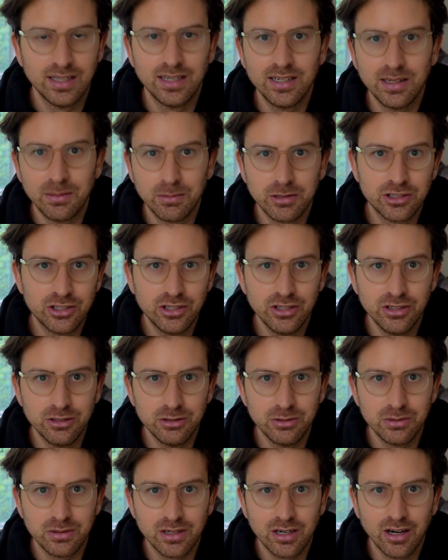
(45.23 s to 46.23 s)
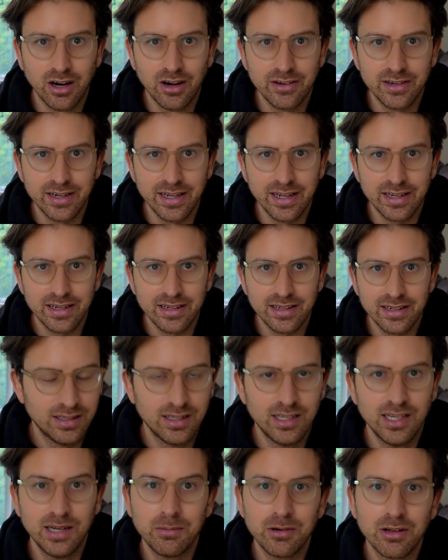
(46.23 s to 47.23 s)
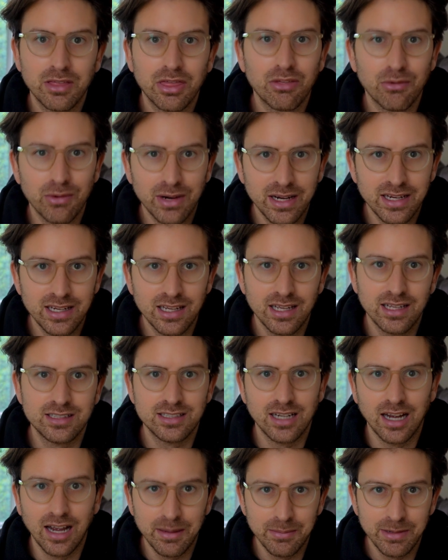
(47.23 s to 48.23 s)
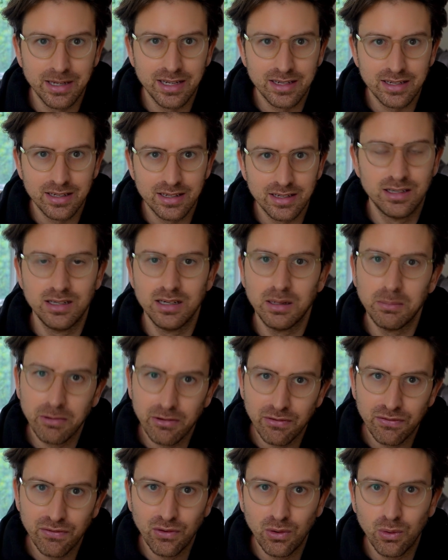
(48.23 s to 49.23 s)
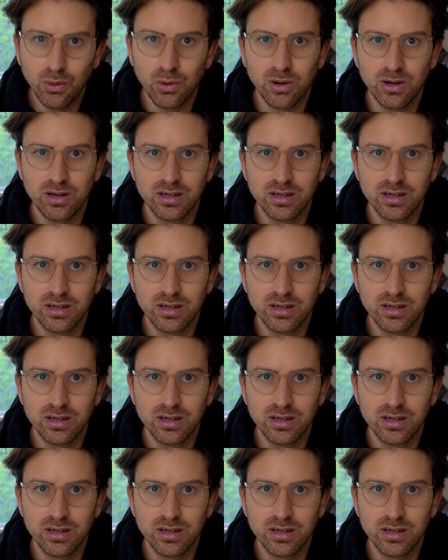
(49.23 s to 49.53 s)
Number 2, gardening. Number 3, timing. Number 4,